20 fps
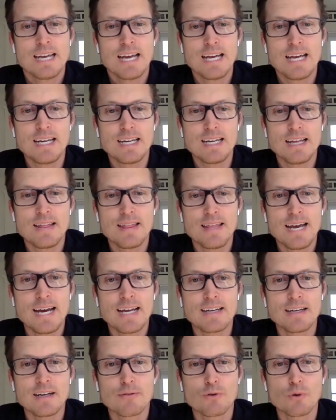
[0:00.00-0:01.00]
and and
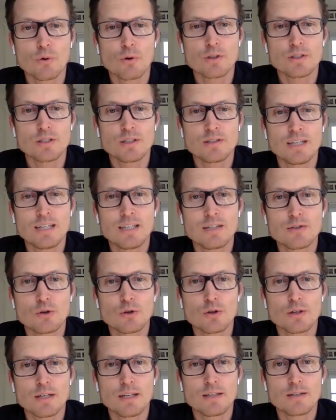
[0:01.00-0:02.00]
that of course is inter-